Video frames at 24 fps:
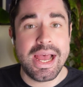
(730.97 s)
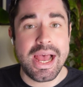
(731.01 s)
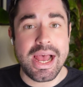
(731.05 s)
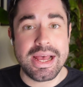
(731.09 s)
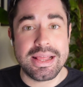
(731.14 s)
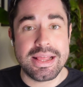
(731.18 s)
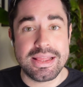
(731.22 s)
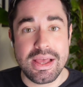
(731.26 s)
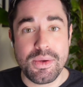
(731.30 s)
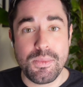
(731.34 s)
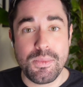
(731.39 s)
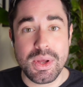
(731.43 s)

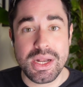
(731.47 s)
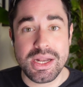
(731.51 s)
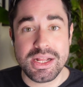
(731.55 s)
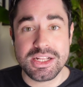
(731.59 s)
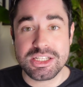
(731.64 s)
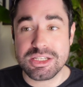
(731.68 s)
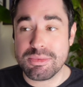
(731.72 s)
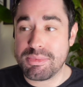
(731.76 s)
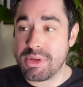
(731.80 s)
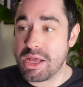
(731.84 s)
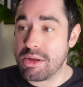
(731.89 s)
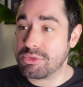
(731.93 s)
And then we need
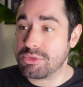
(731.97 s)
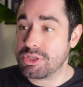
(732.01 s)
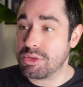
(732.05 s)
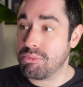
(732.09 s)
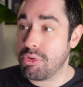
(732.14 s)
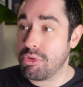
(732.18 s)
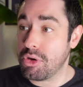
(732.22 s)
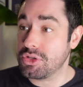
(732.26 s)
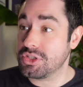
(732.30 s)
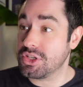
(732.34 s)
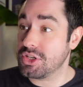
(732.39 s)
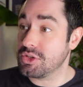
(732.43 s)
to be able to
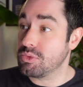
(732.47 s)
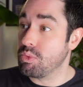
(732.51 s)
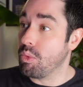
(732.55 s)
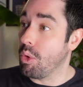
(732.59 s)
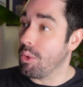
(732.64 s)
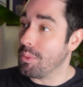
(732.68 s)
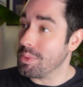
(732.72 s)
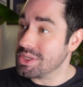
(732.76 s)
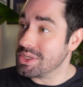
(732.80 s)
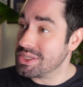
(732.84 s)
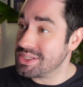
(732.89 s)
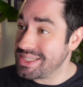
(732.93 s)
process
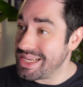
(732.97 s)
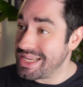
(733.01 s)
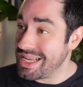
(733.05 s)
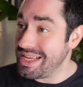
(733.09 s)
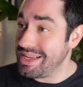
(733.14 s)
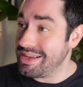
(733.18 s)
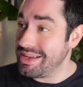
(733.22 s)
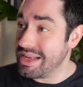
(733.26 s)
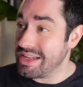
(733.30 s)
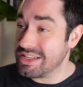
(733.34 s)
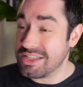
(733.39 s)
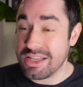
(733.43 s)
what we
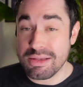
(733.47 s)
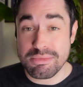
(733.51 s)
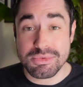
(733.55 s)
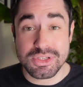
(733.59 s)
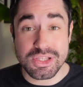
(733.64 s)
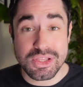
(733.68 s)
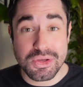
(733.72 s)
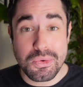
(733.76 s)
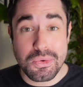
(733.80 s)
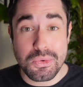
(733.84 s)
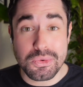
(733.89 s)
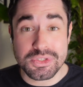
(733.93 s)
see in terms of
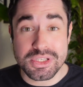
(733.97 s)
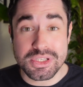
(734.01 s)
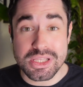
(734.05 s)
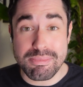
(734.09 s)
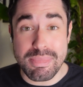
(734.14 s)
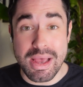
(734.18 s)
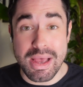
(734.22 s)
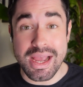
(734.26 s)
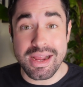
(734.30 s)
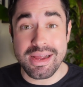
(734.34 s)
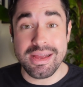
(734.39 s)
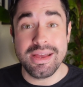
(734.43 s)
the cause of the
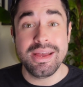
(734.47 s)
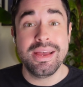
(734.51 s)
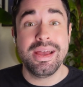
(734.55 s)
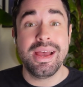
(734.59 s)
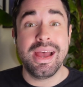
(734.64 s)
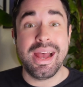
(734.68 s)
bang